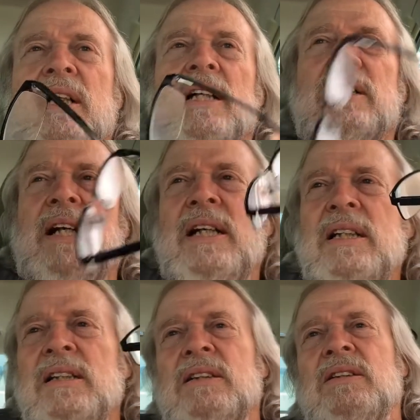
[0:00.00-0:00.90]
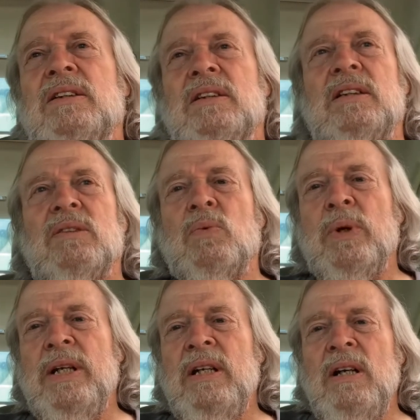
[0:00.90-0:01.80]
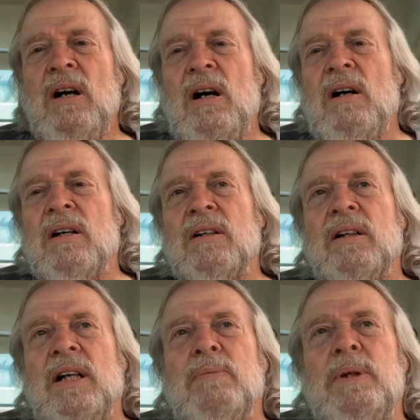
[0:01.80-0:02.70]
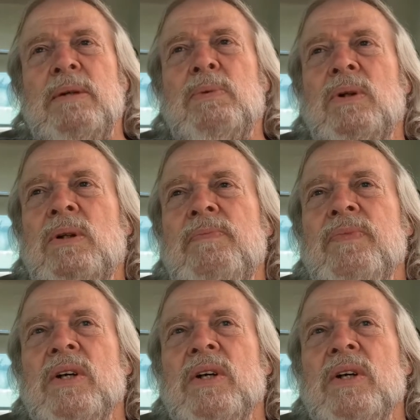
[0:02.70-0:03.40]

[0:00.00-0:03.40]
And that is that we are a people